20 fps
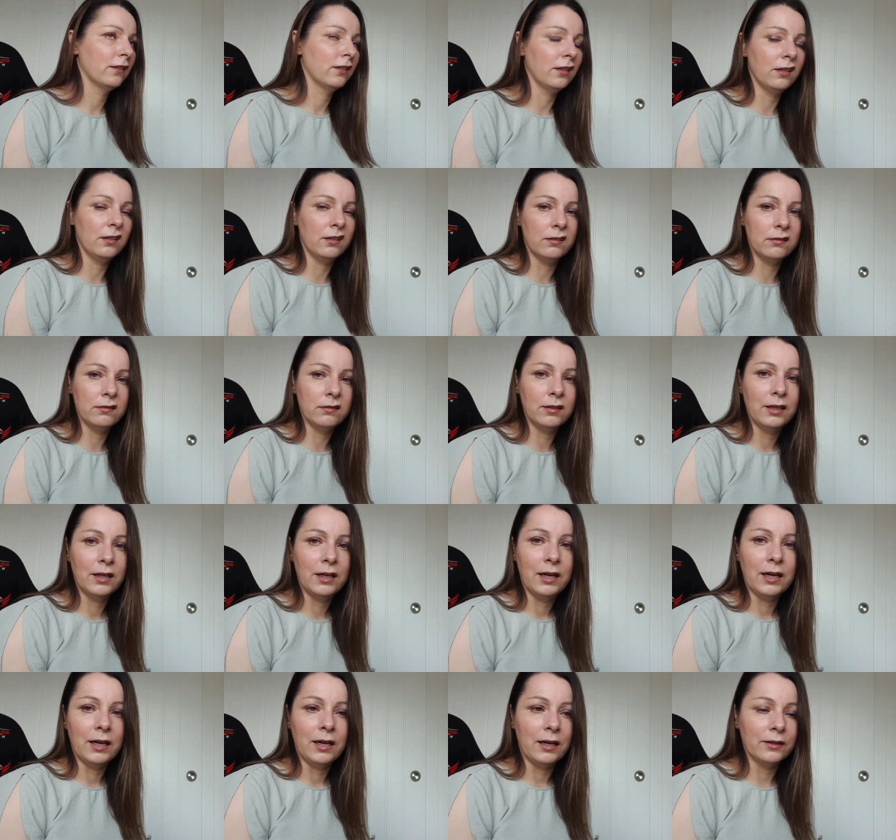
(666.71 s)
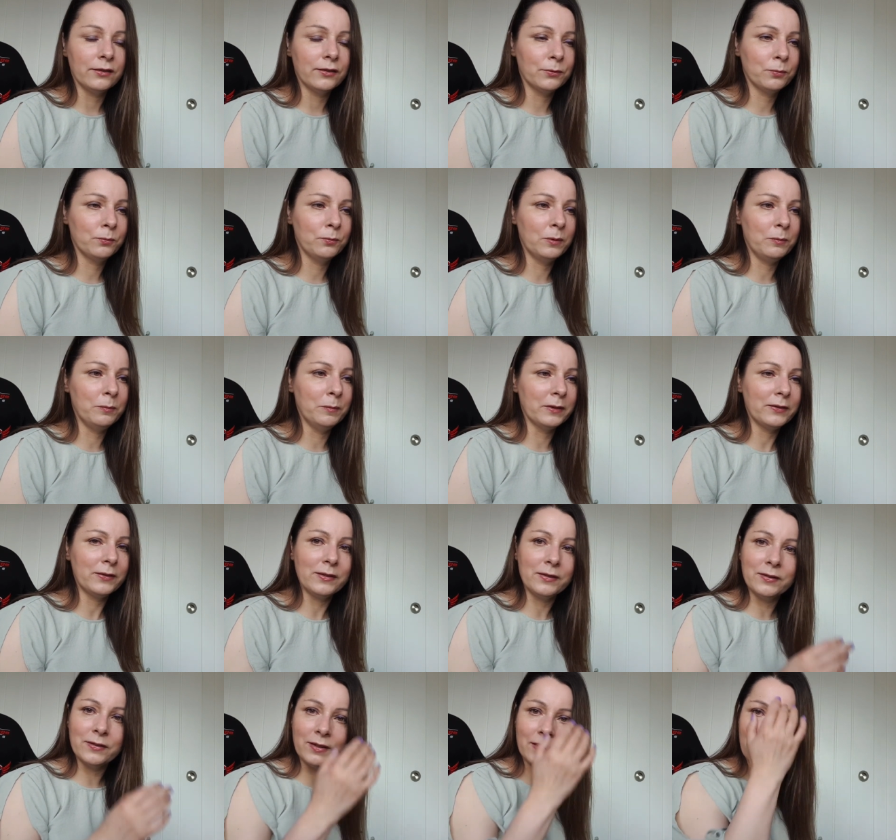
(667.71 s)
So I was with my
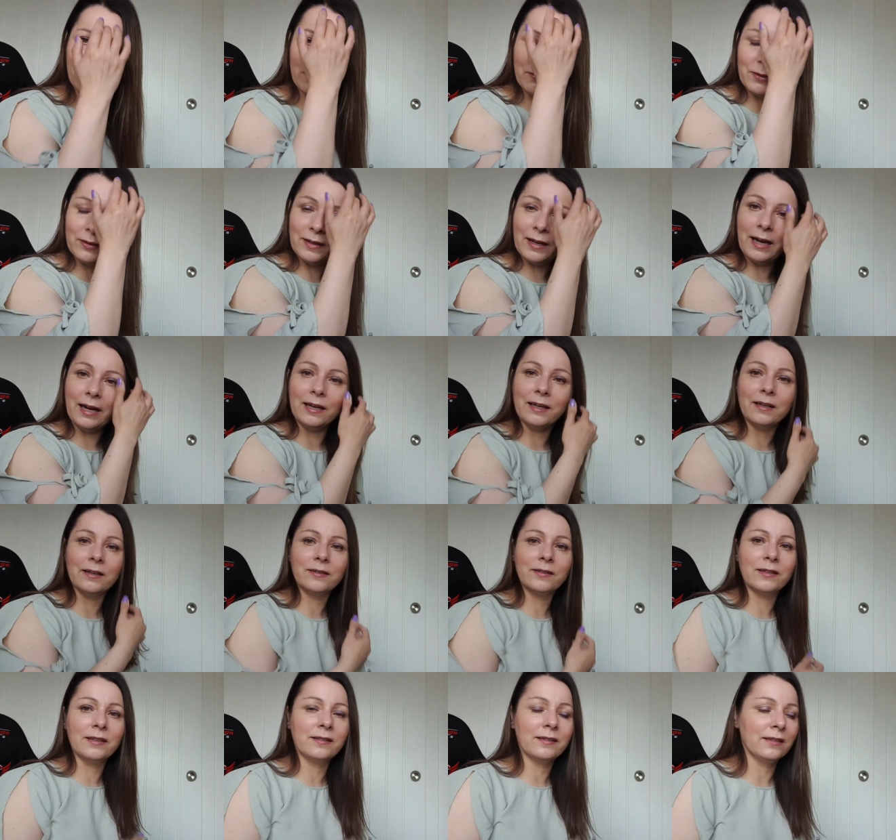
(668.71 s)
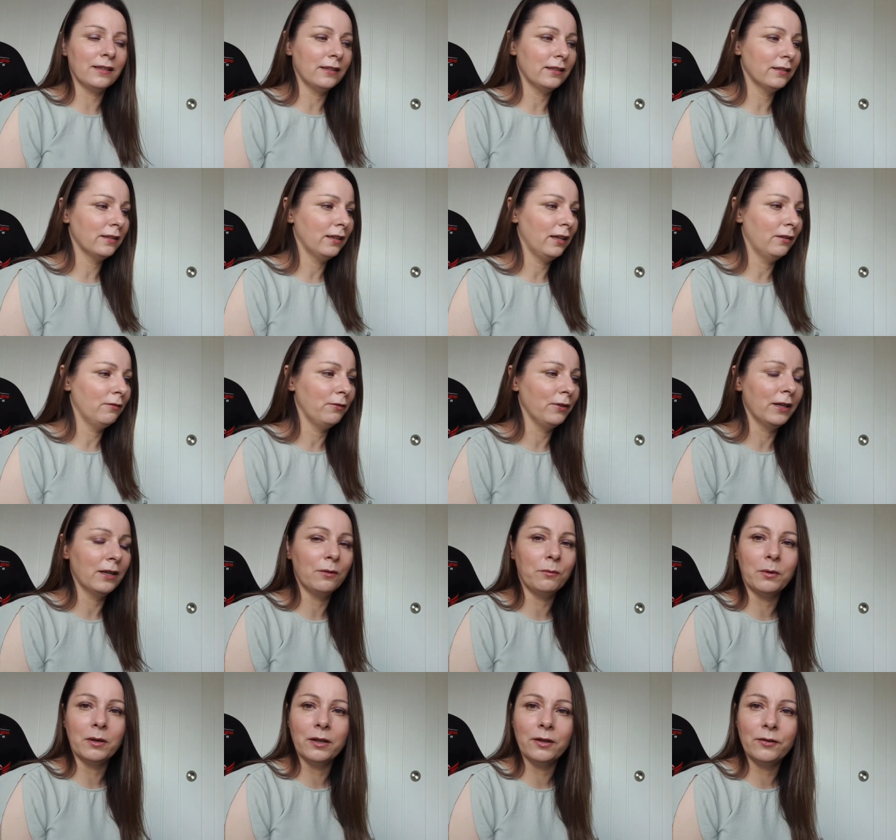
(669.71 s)
sister the other day and I said, I don't
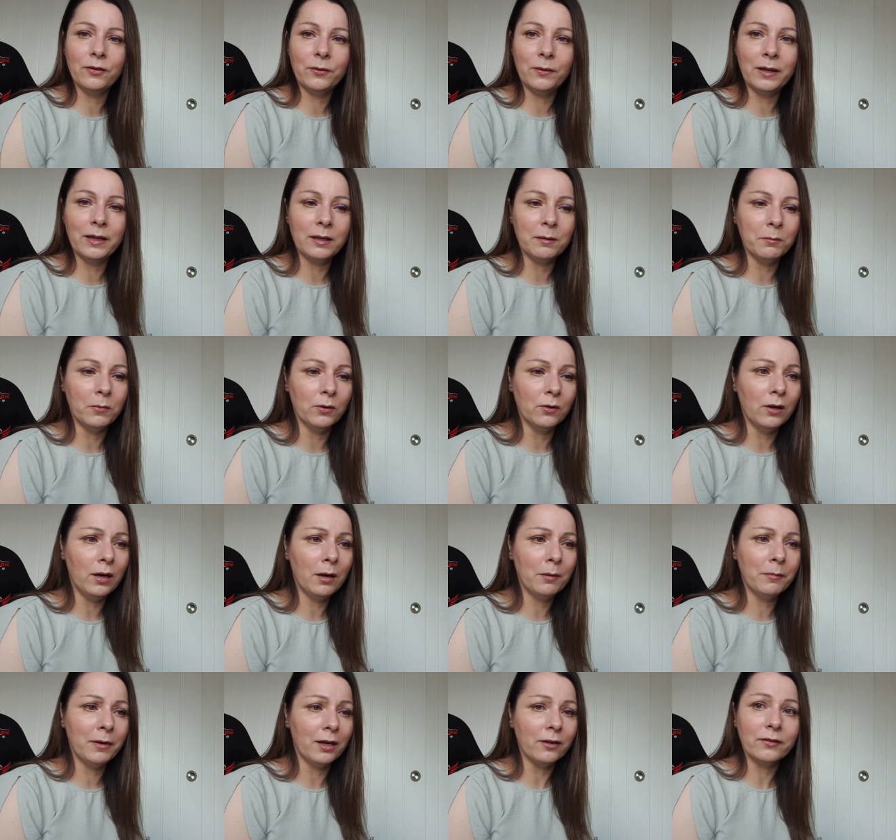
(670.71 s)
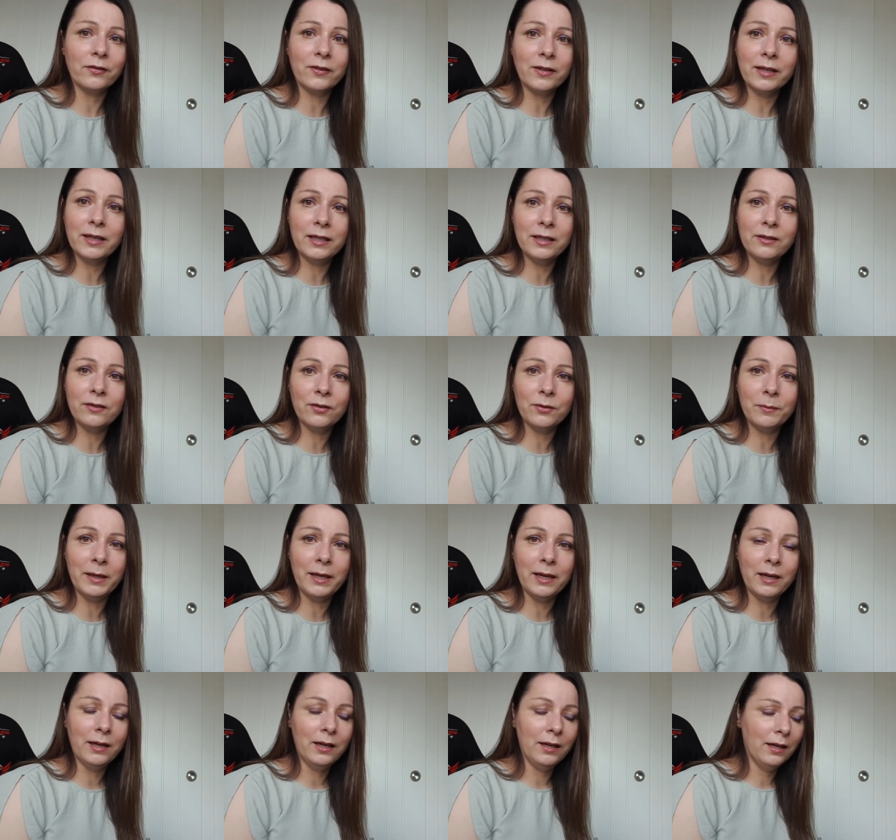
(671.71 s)
think I want to do it anymore. I'm not sticking to
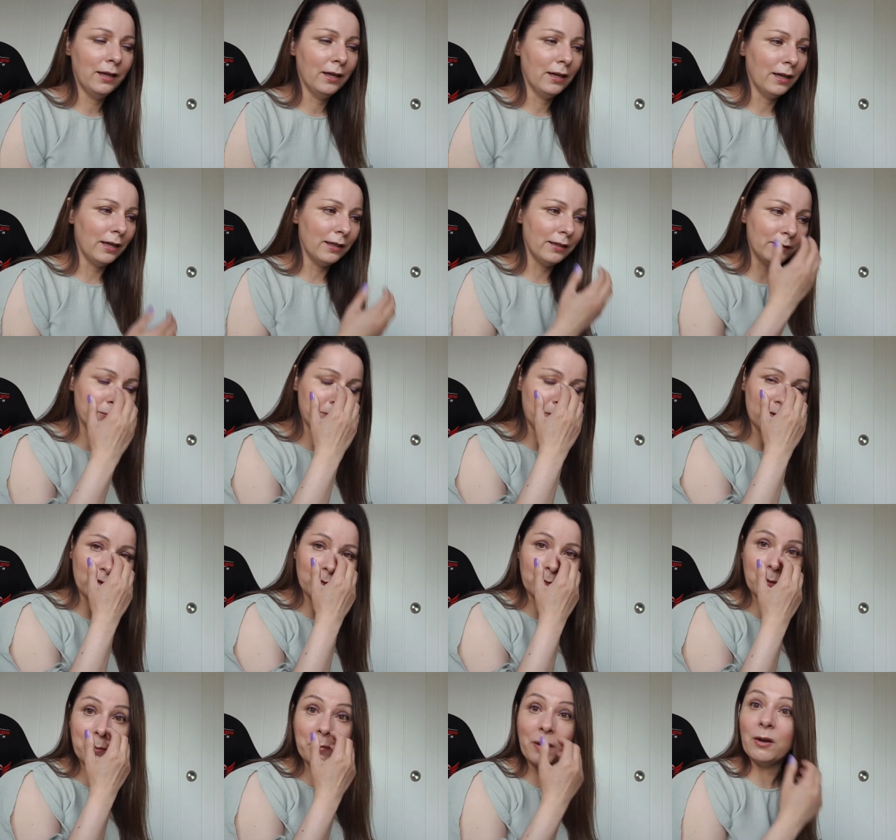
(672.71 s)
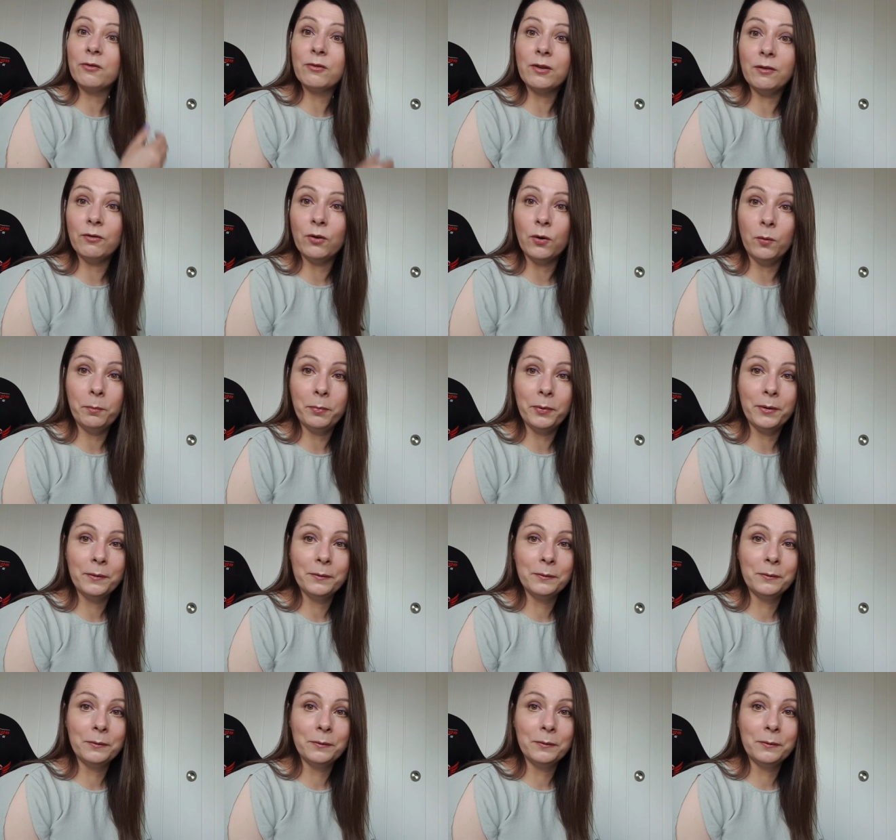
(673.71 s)
it. And so we both give up,